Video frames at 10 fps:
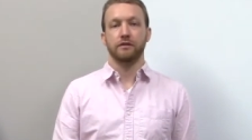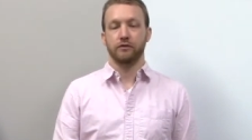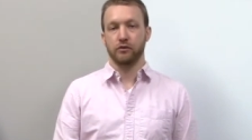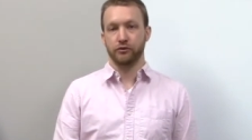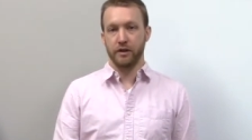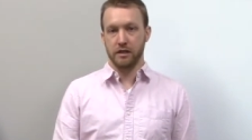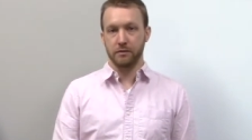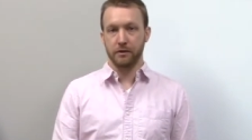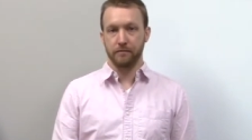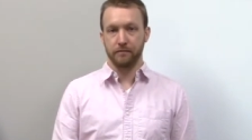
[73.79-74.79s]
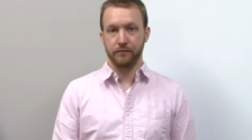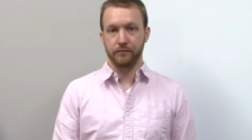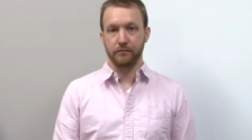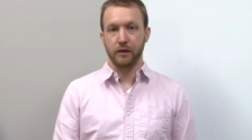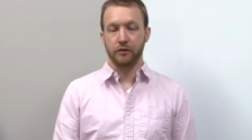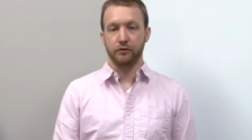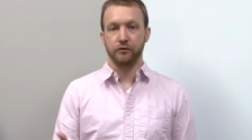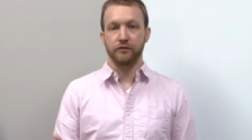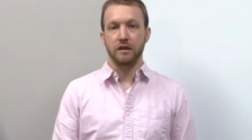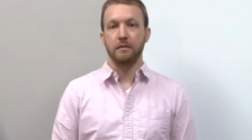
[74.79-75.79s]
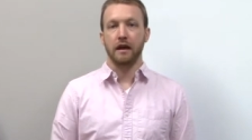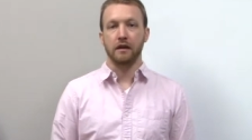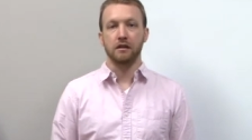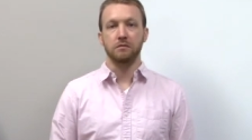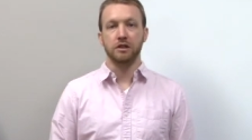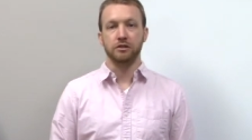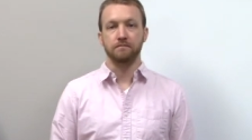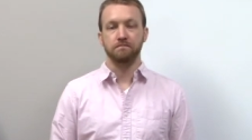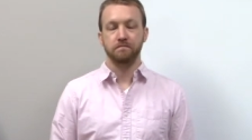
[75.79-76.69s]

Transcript: neurotransmitter through feedback inhibition.